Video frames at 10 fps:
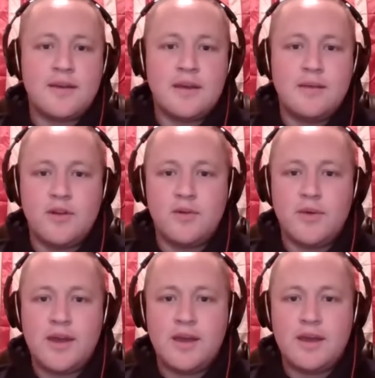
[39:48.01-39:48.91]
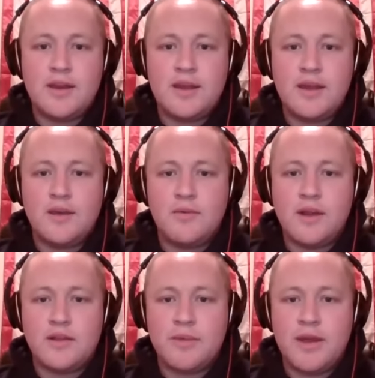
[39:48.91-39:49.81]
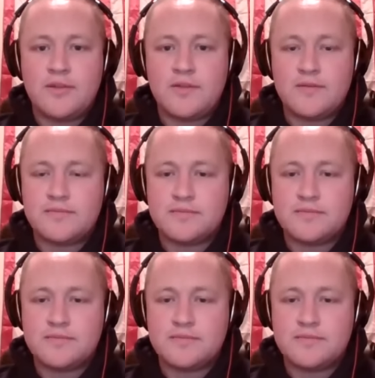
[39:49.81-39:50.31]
coming your way at a regular pace.